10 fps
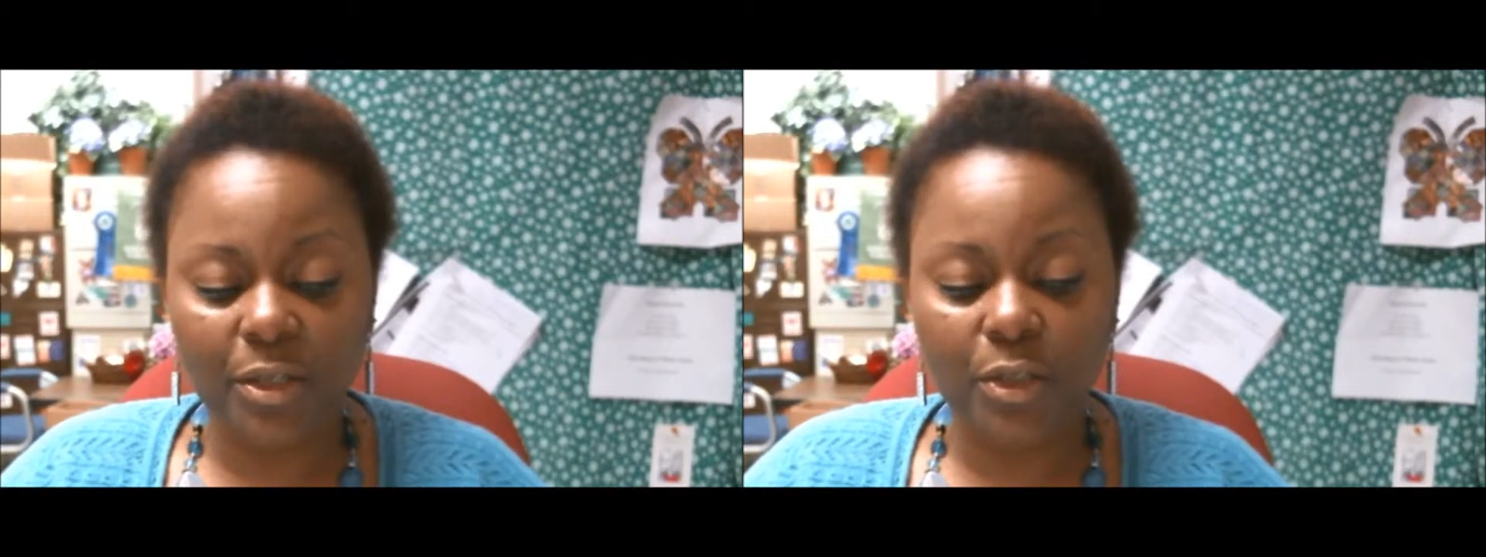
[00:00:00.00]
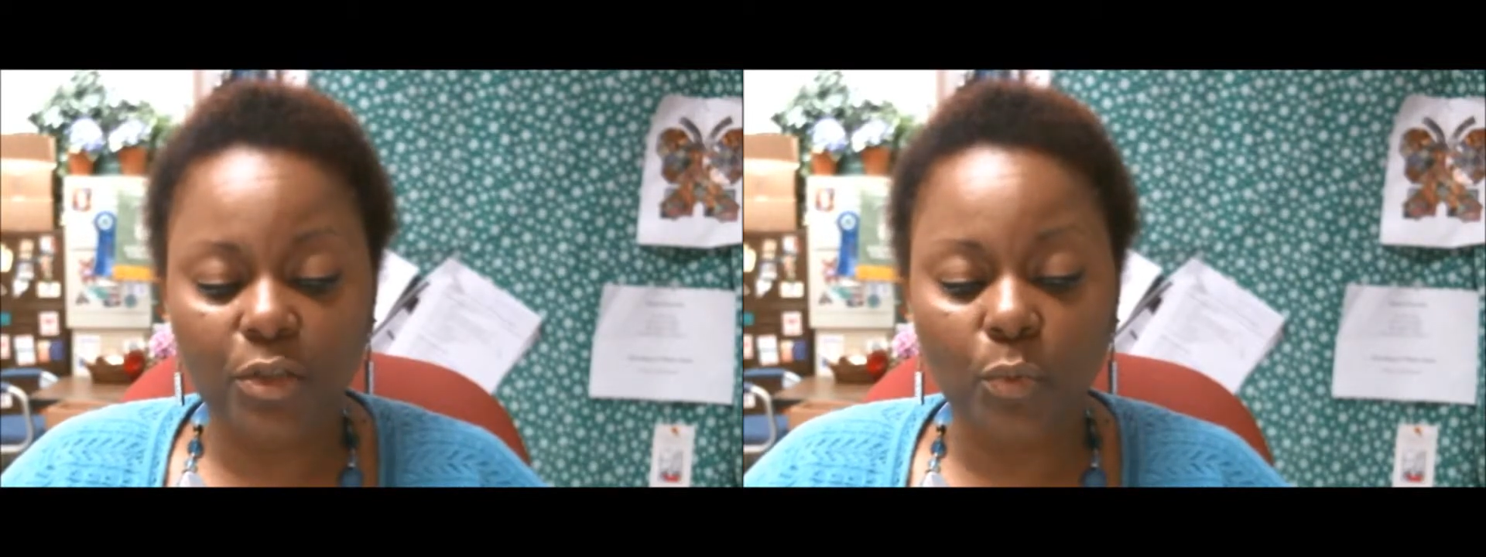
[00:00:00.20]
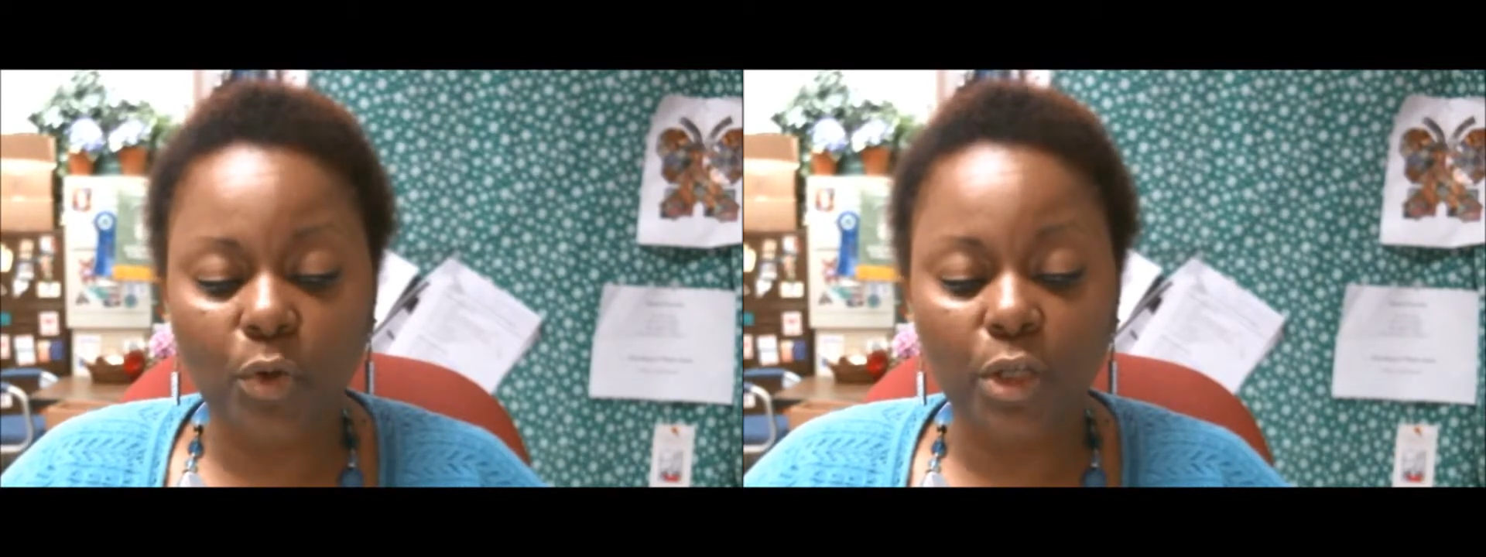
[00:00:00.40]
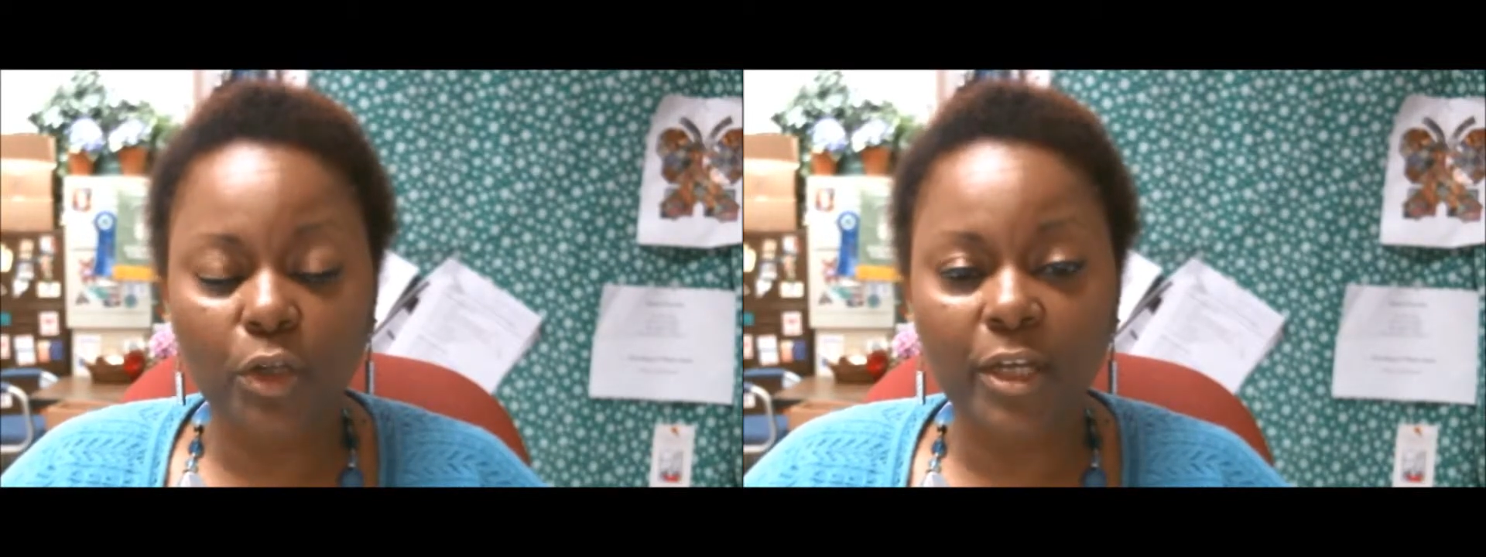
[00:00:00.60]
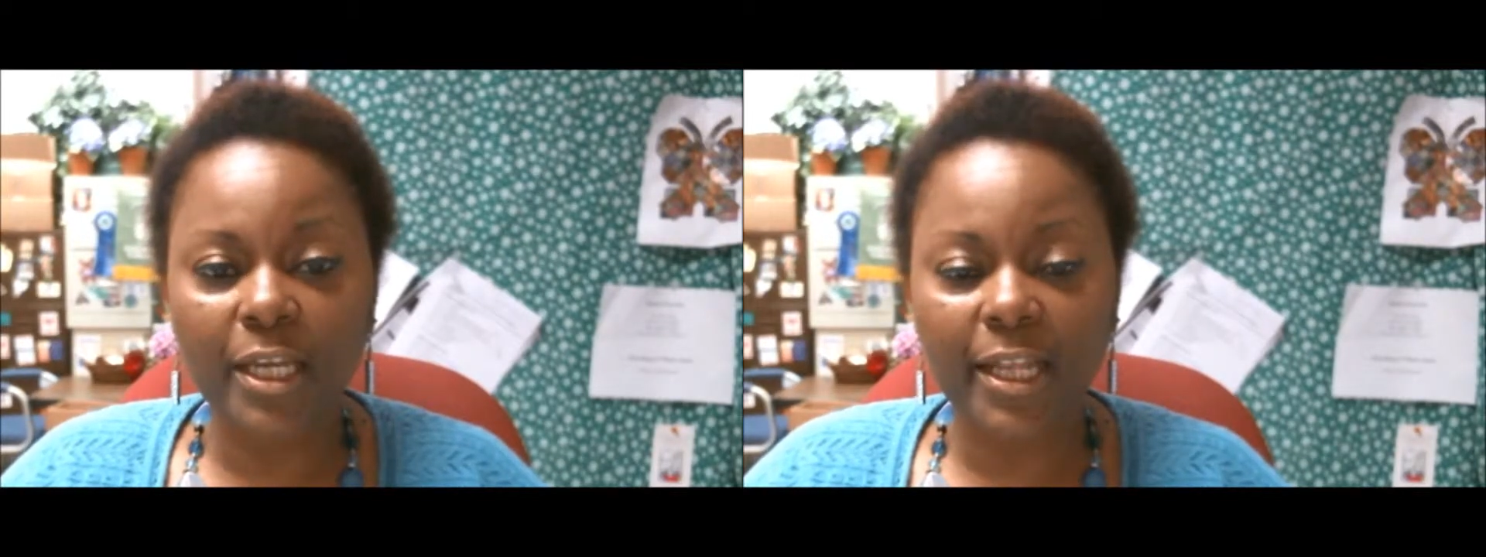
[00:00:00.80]
So we're
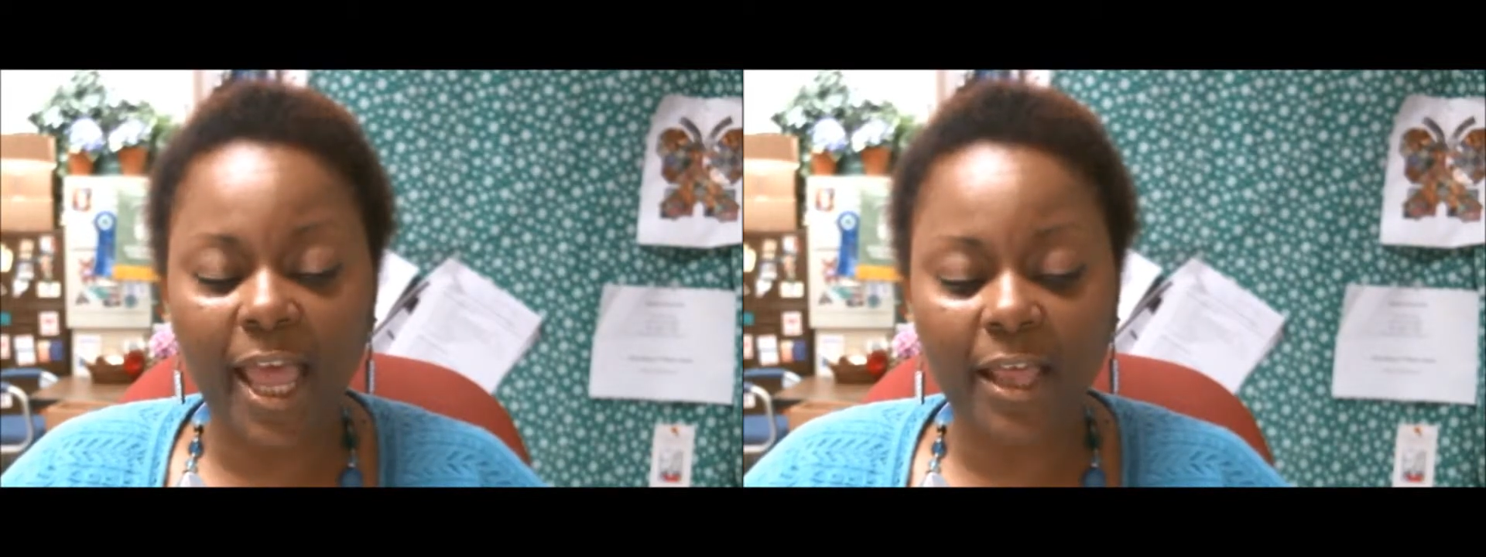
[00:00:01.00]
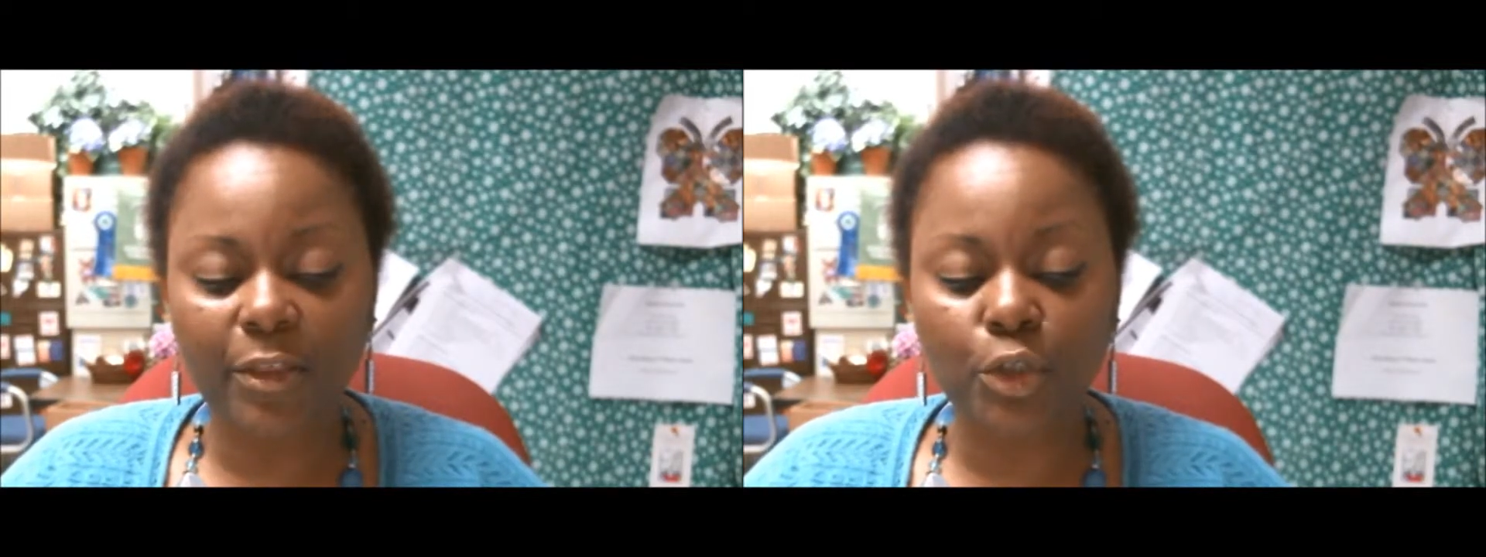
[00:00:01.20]
looking at the